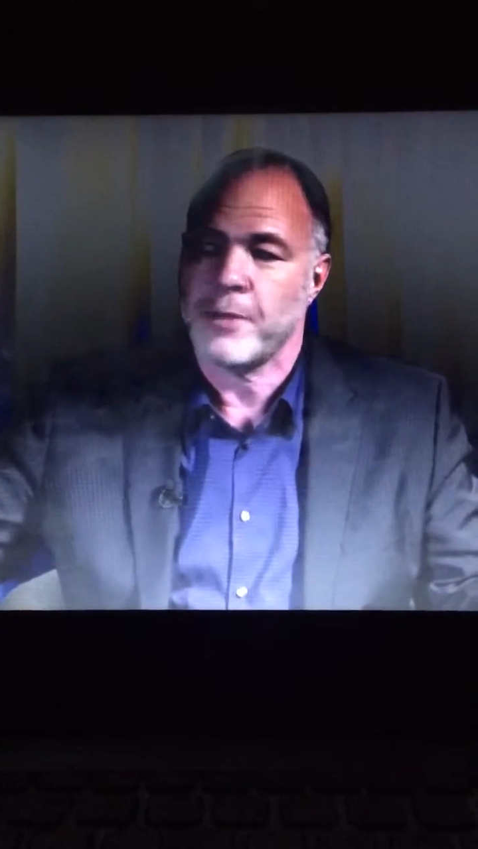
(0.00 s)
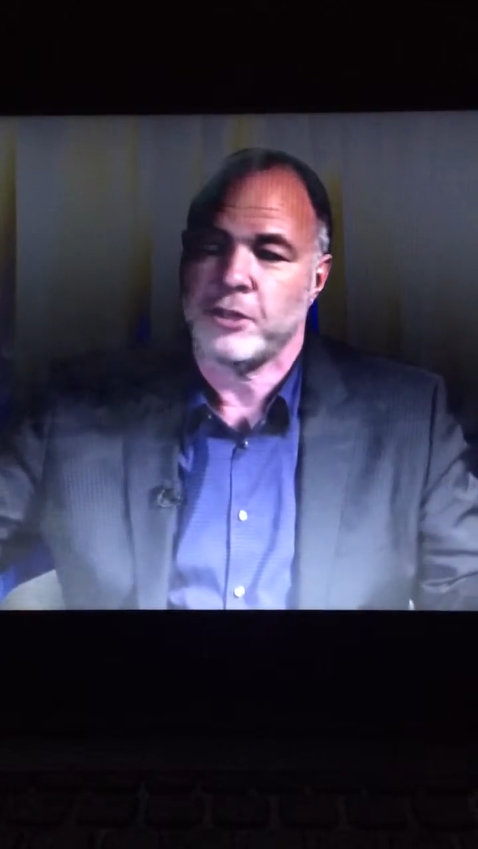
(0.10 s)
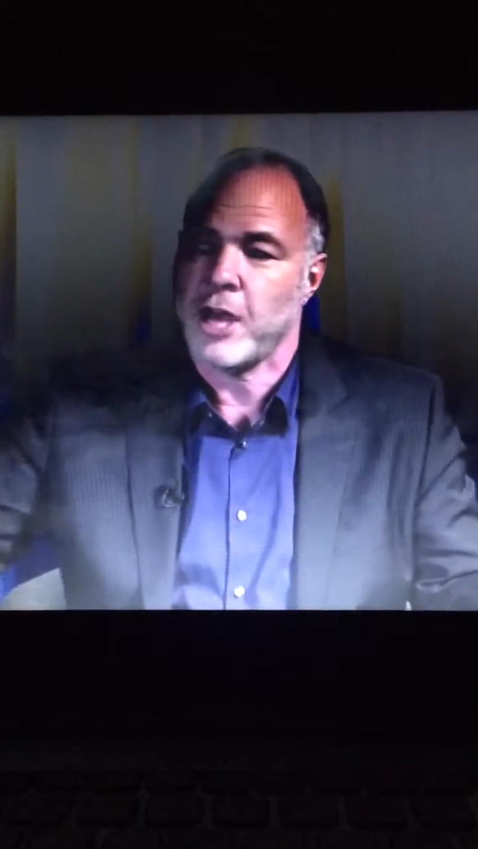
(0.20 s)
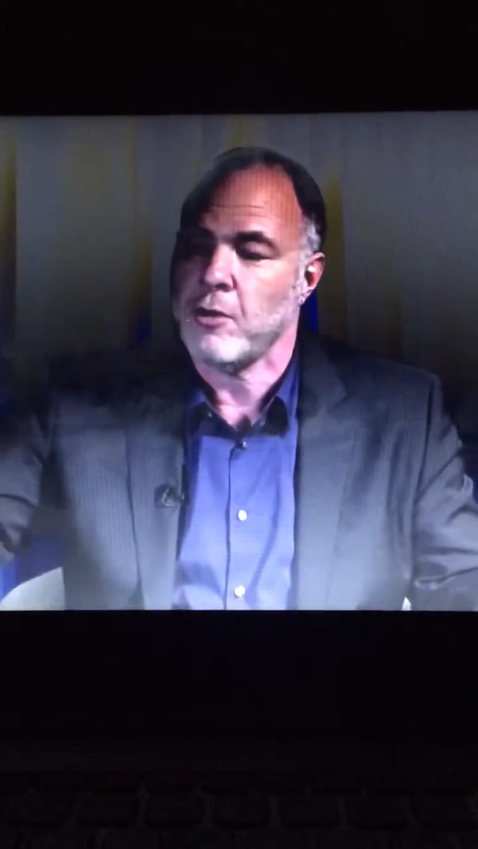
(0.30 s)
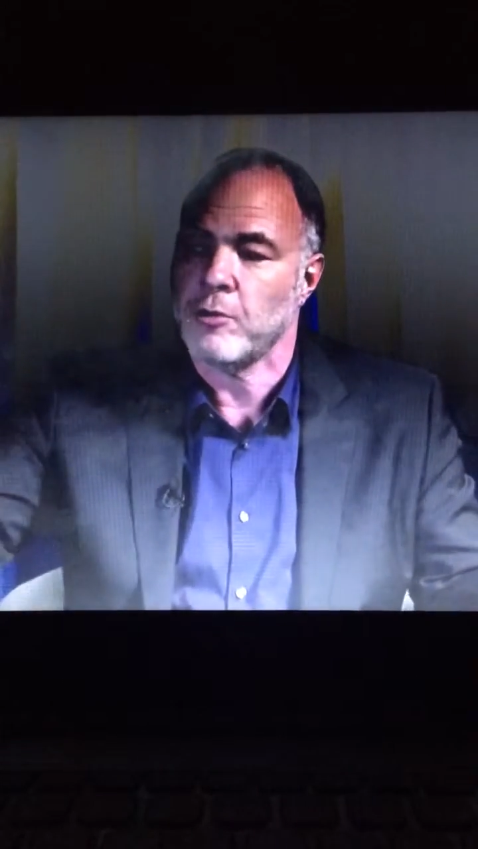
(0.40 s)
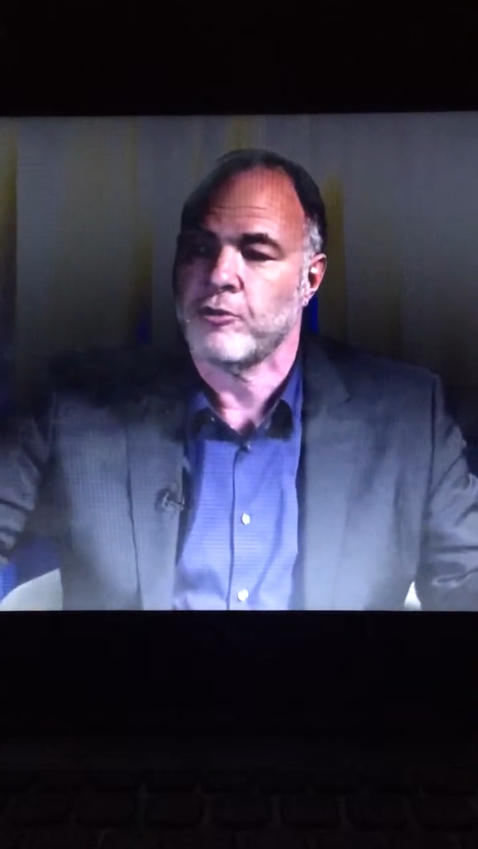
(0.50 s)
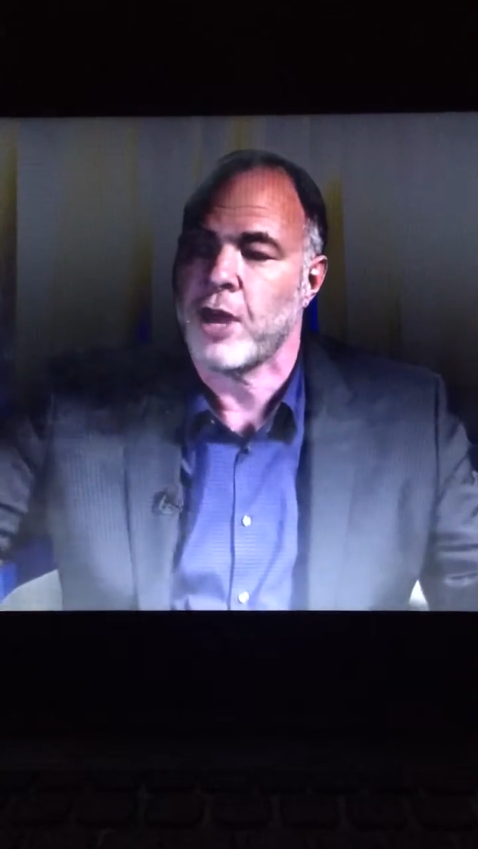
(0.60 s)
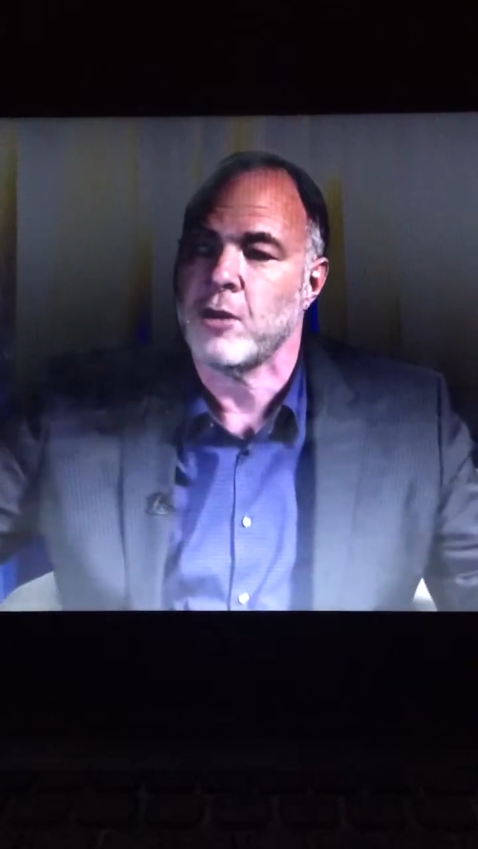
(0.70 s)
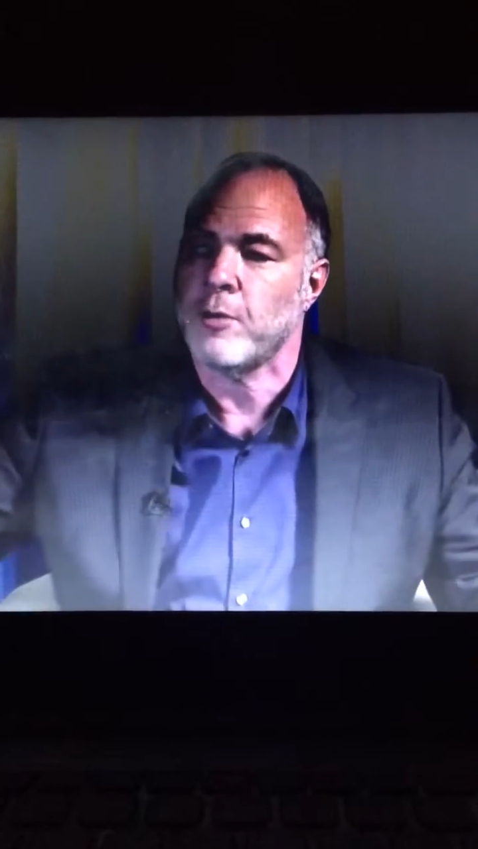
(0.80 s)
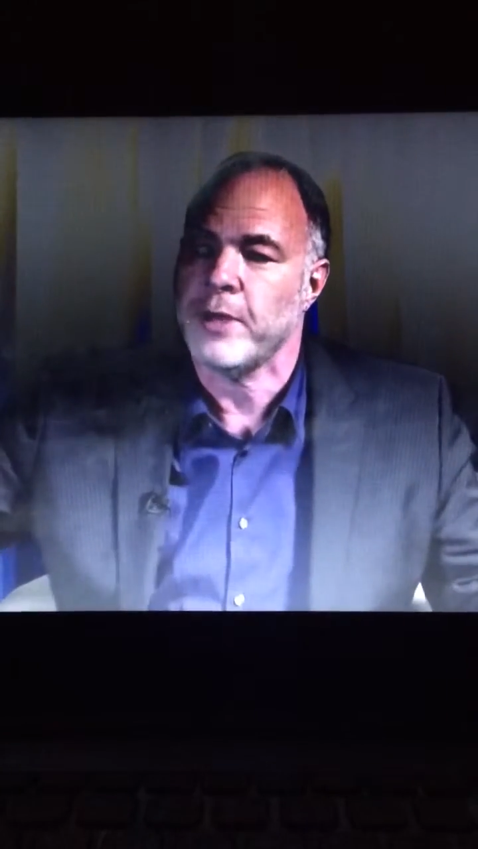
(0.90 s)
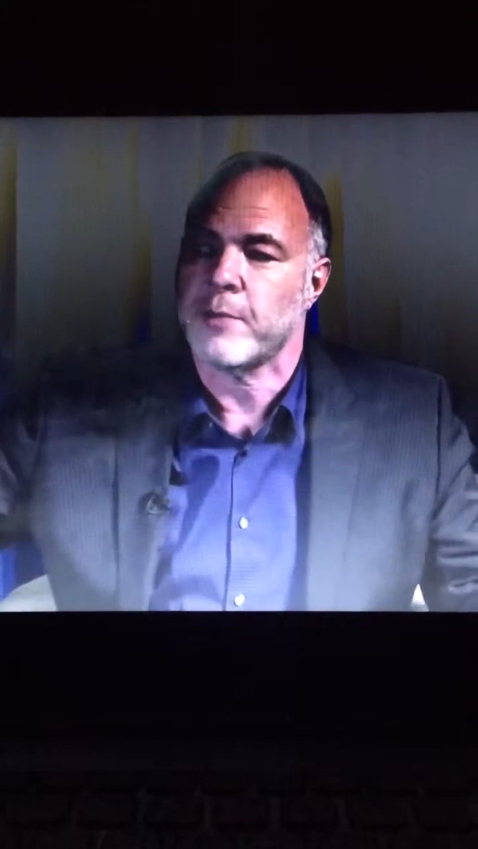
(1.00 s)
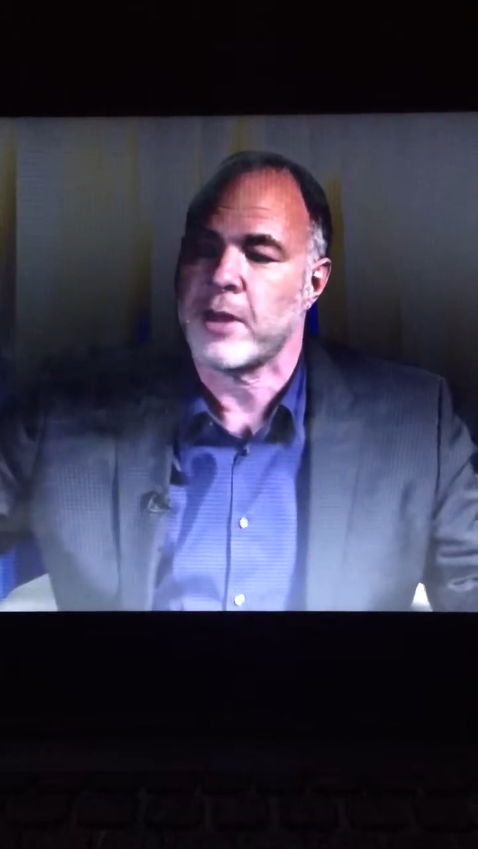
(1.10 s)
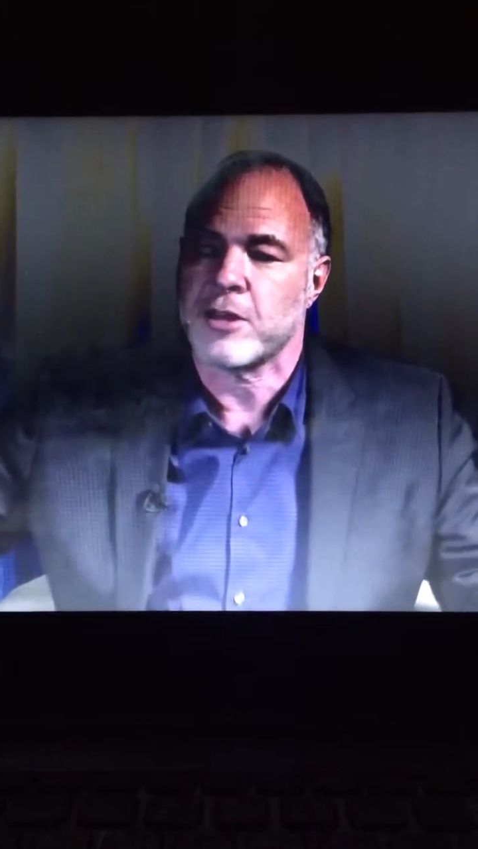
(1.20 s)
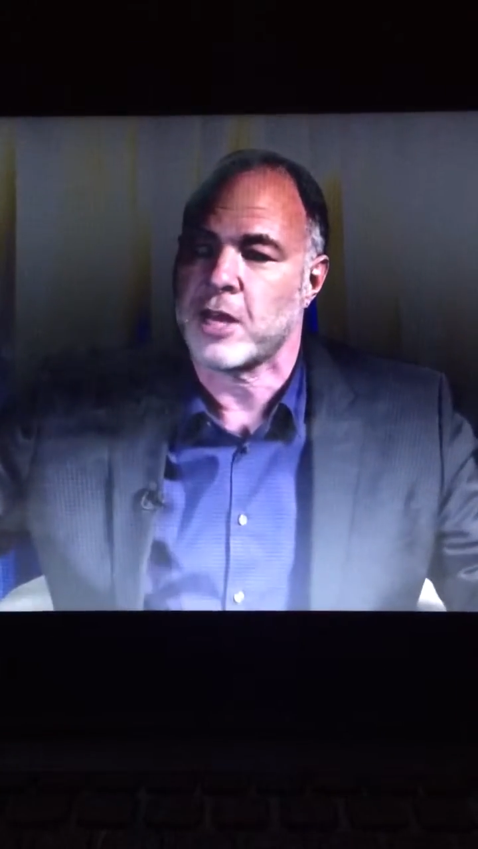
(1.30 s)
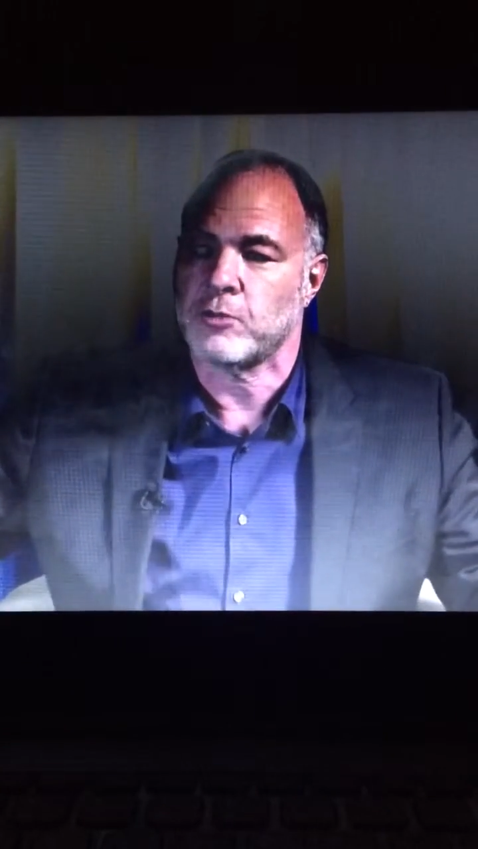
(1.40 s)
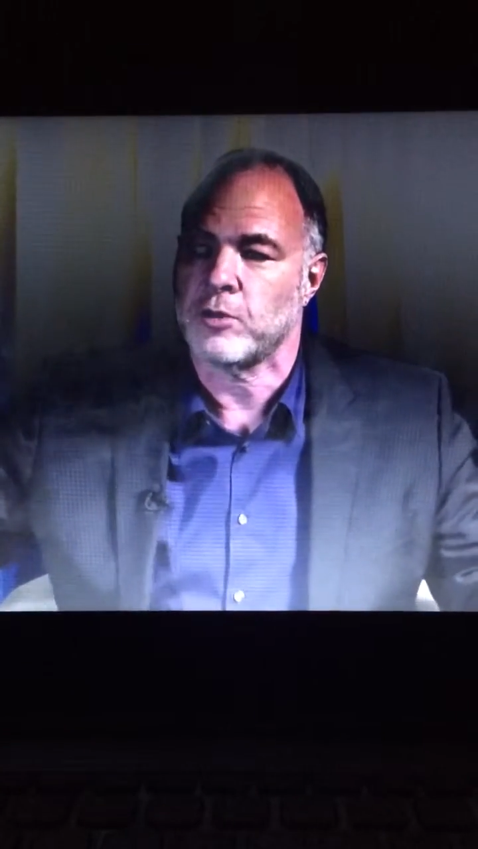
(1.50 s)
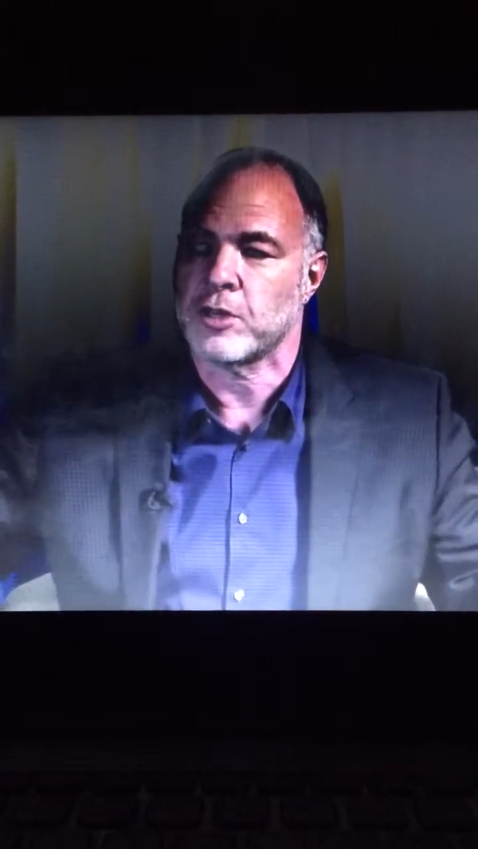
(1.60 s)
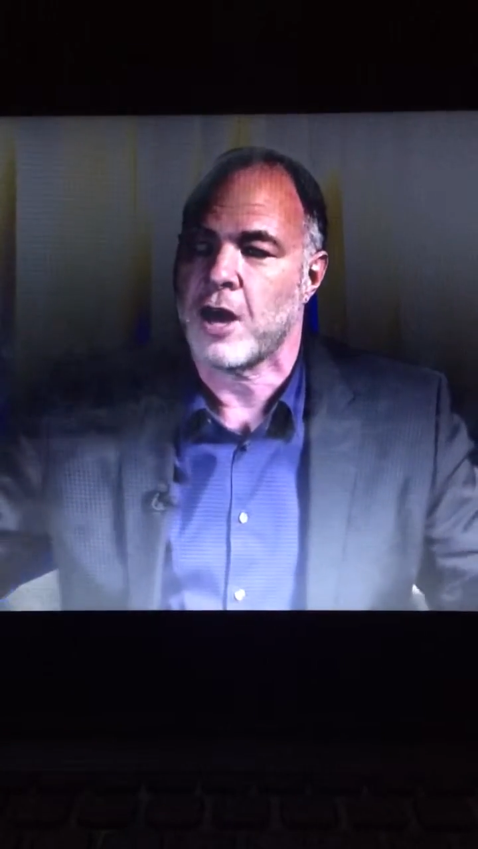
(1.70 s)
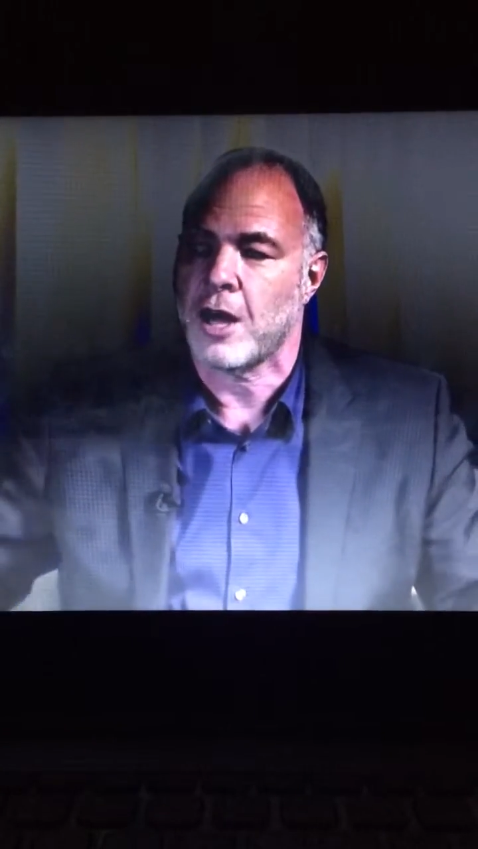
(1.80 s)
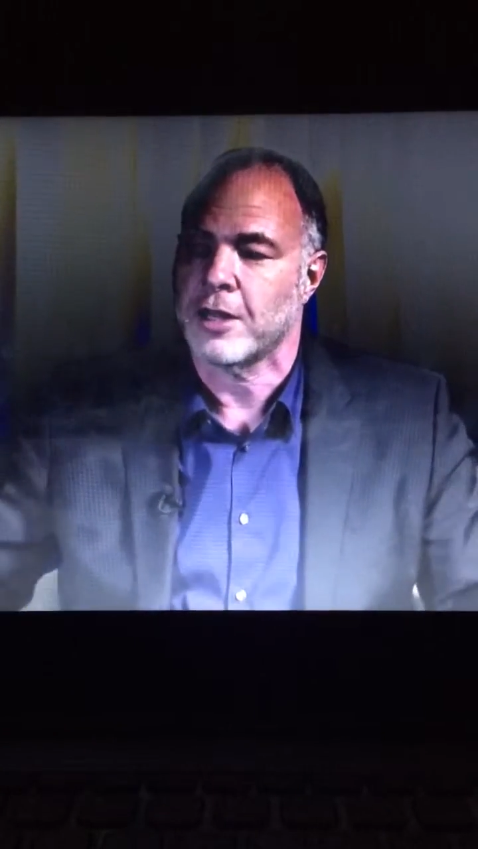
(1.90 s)
The training will be about sexual
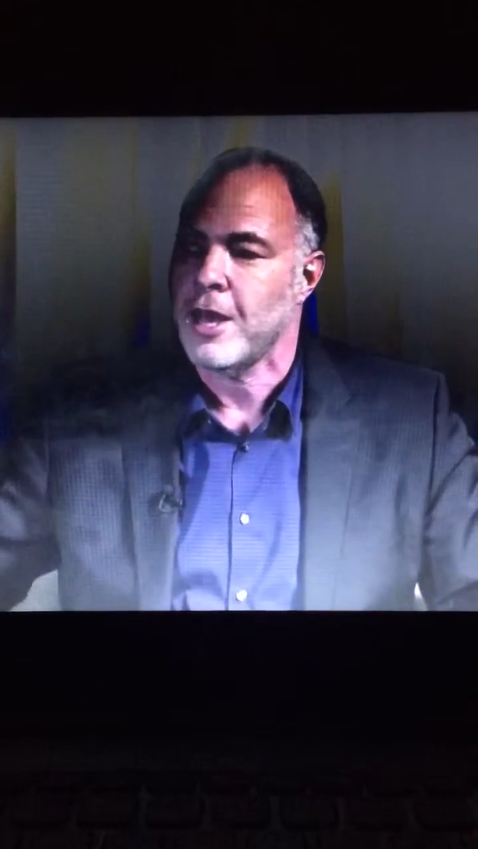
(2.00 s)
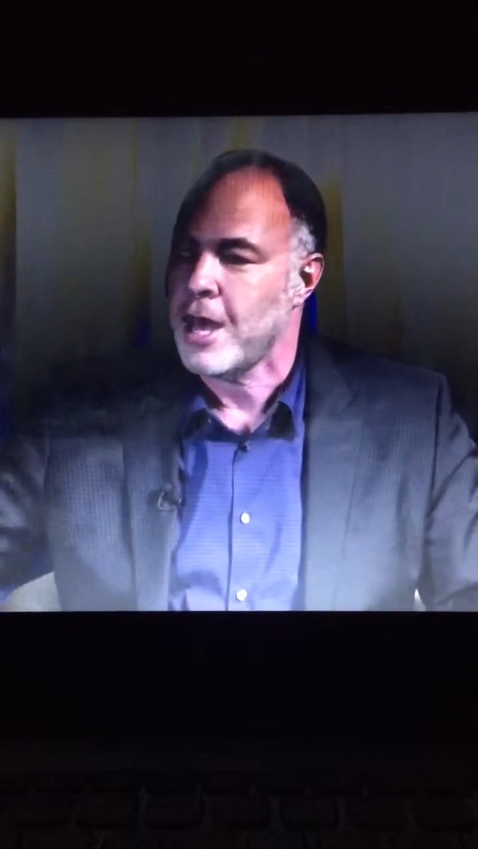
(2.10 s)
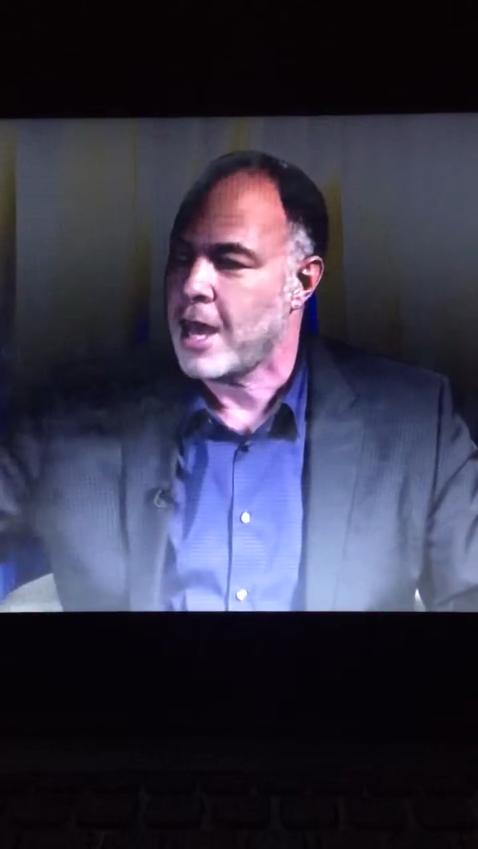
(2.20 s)
assault,